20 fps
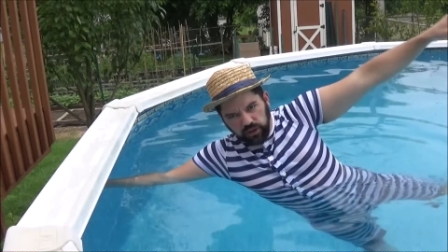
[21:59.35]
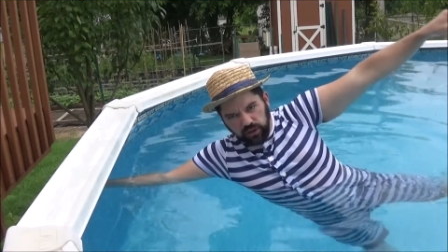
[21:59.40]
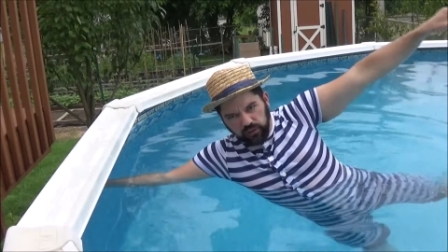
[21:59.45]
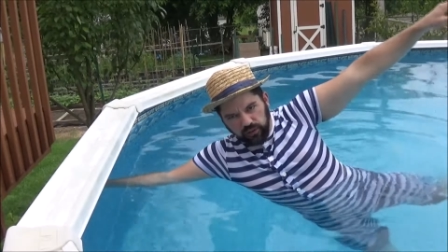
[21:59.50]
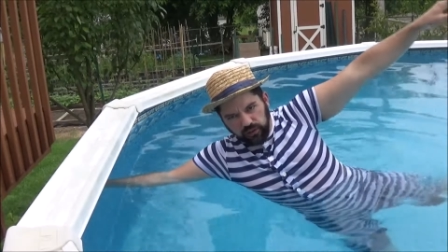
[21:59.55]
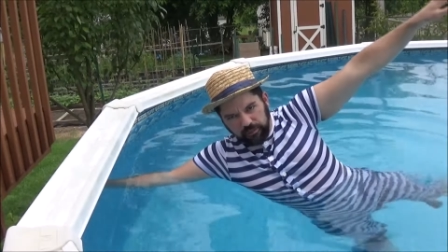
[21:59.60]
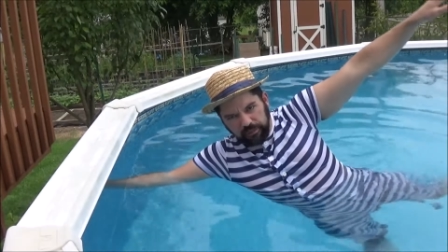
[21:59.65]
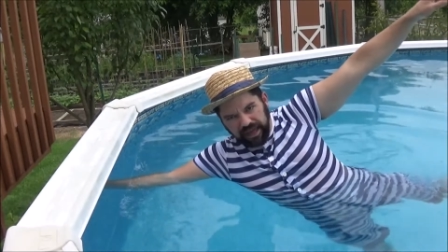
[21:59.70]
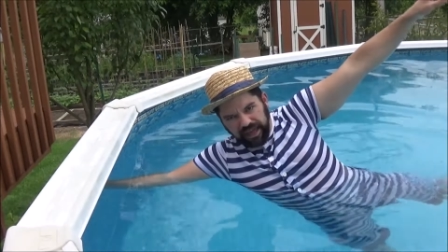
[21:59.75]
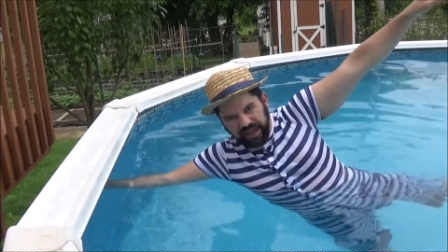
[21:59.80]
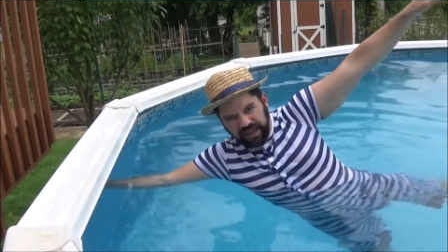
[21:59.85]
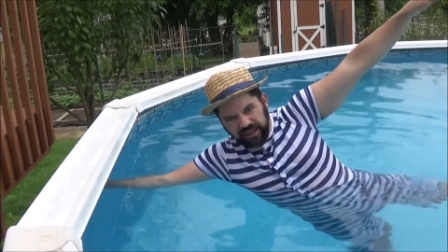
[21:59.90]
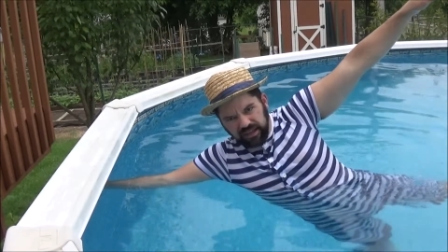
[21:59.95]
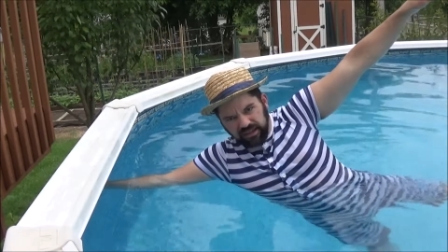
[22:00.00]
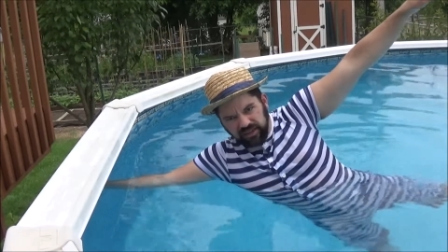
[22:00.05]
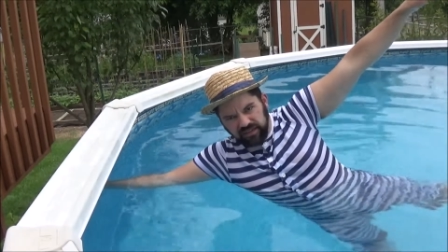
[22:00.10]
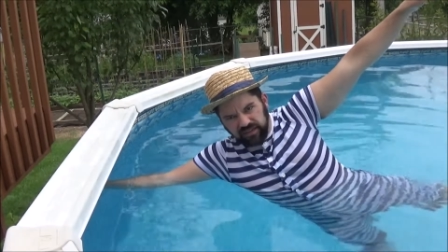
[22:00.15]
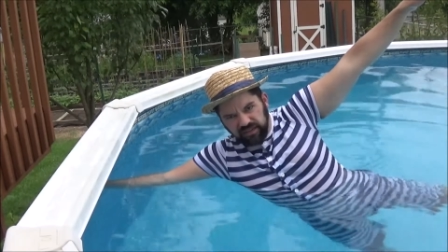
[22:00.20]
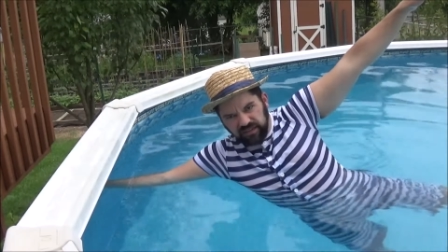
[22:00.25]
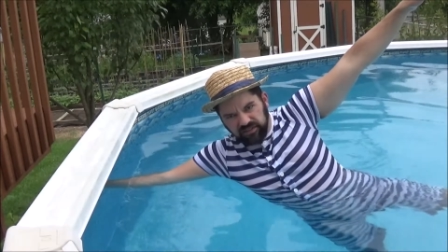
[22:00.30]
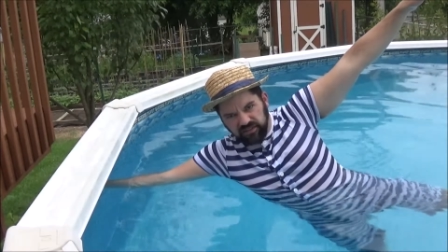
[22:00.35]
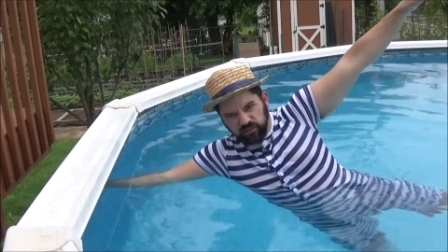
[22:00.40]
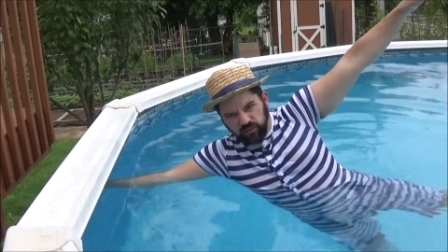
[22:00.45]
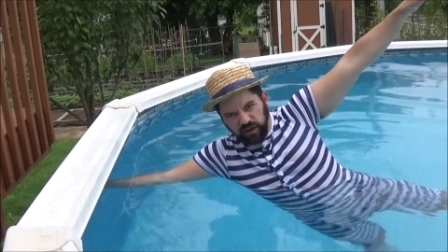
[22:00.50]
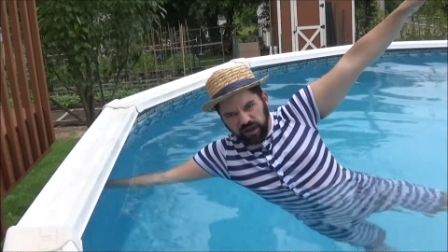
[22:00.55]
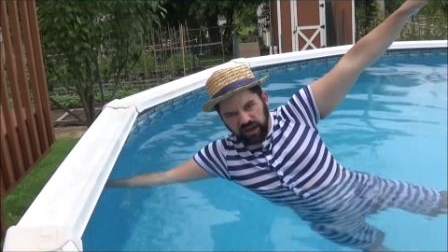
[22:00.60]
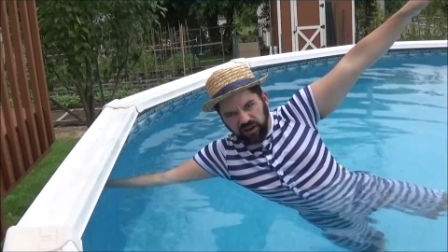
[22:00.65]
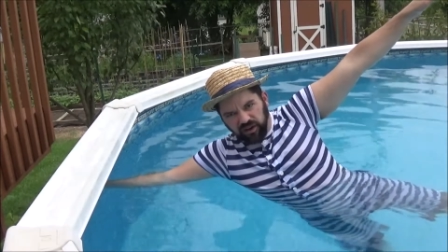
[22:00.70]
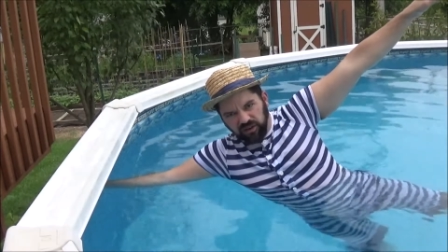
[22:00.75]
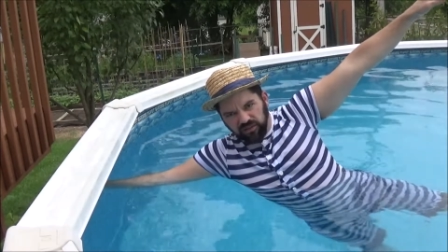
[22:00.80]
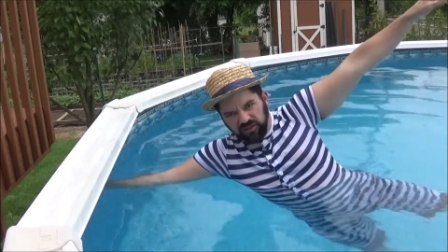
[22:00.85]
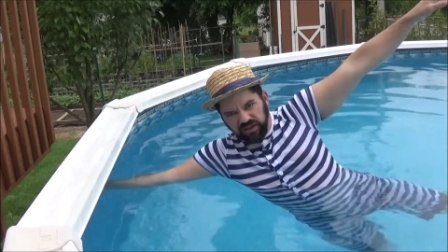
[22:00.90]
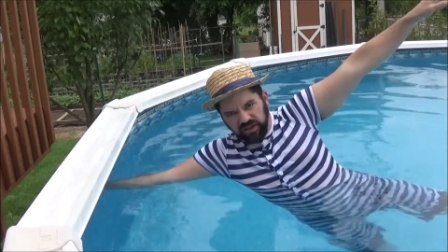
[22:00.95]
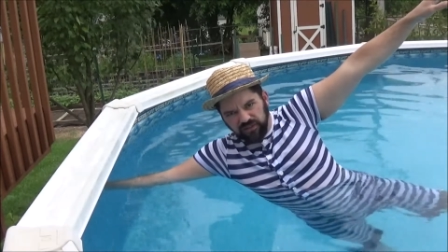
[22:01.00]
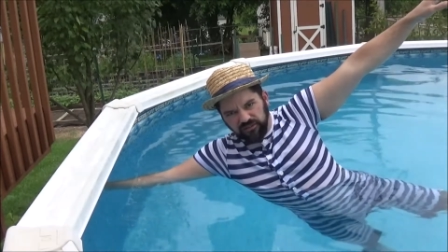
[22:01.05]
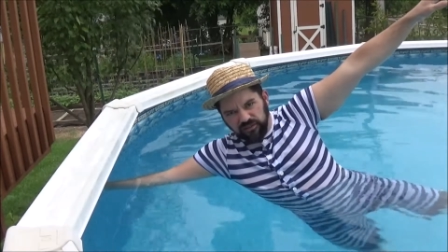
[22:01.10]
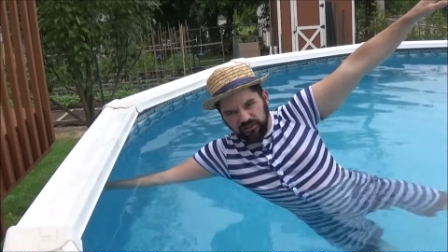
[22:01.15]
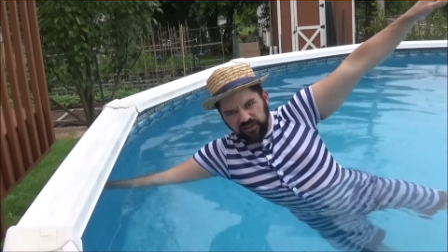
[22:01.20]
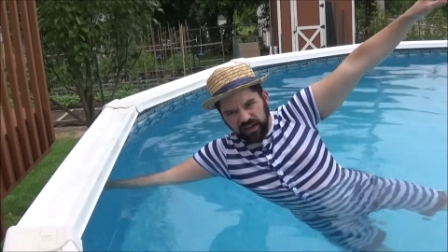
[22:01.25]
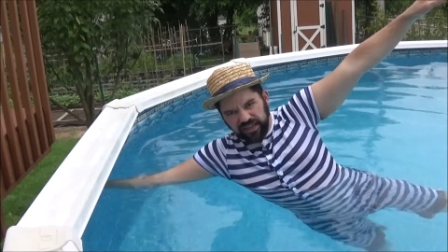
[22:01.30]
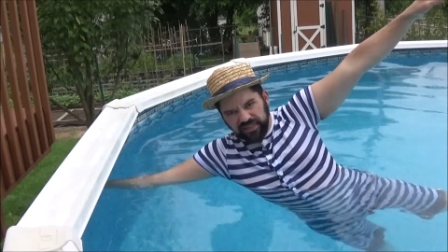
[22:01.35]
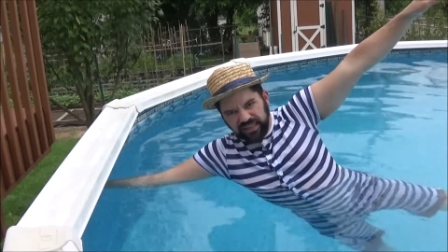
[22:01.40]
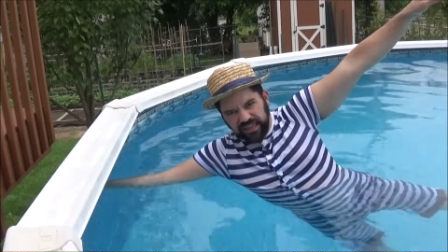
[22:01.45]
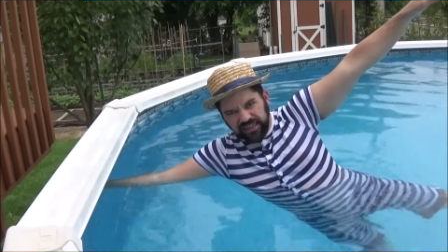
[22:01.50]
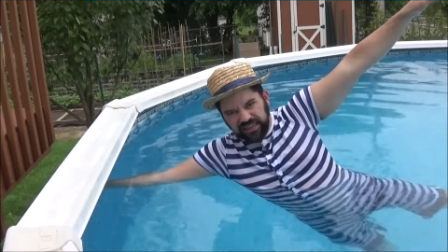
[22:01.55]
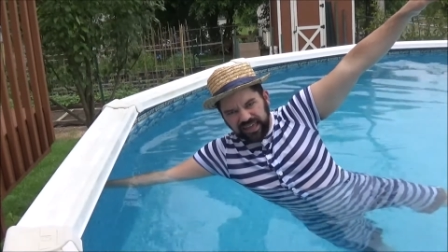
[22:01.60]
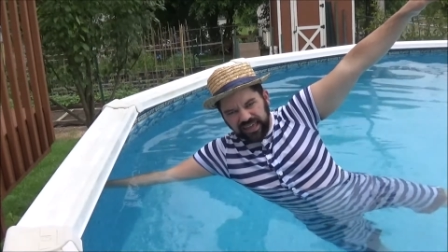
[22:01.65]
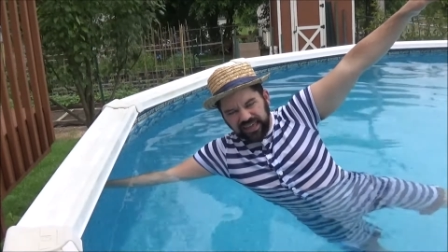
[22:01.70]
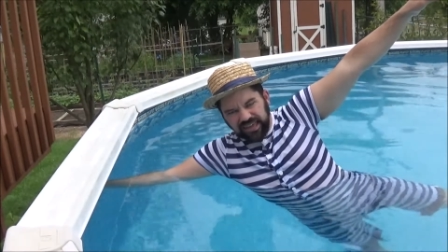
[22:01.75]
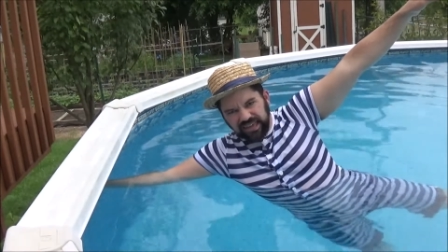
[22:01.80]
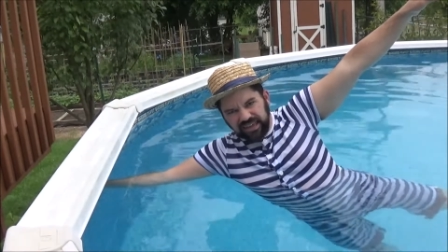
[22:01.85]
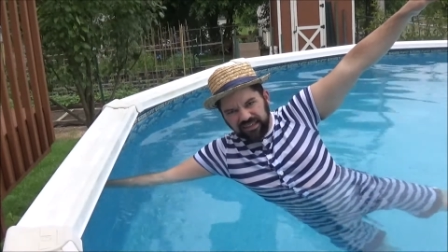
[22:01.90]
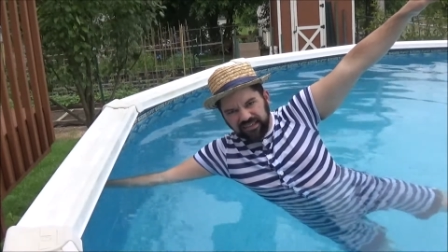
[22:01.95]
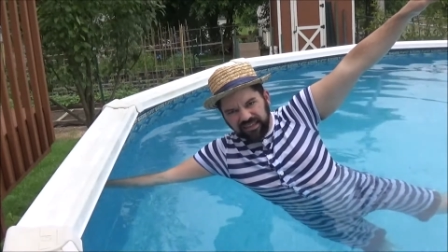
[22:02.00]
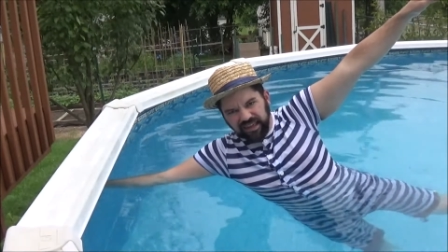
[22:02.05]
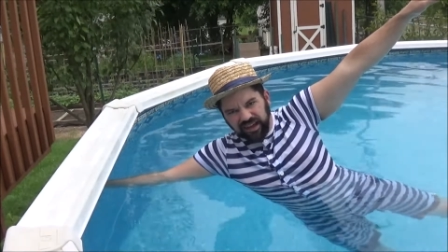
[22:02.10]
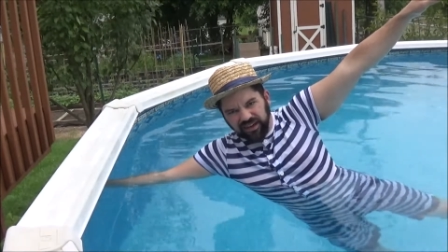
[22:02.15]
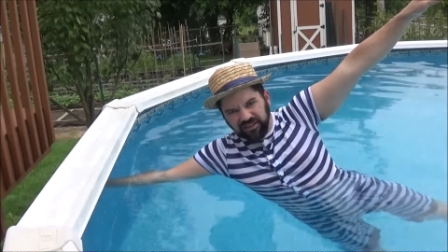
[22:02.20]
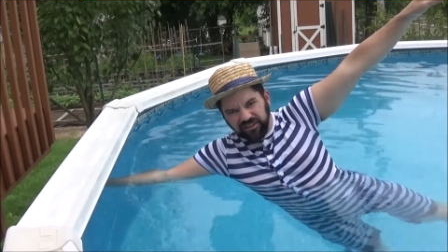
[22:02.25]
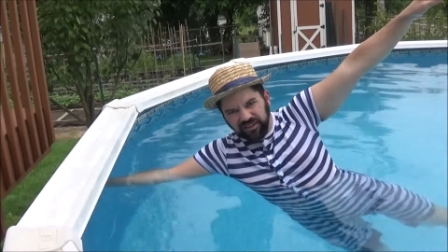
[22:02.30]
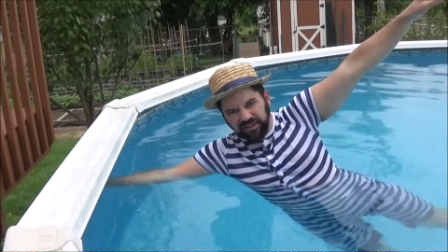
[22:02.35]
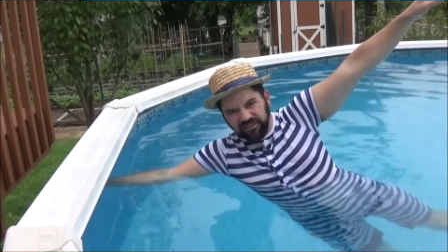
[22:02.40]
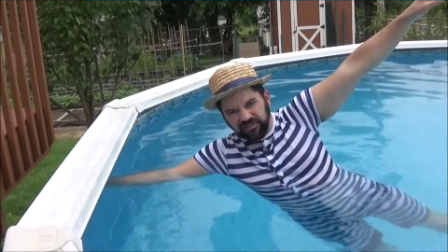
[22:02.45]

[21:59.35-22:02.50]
lower back as well, if you've got that leg kicked out.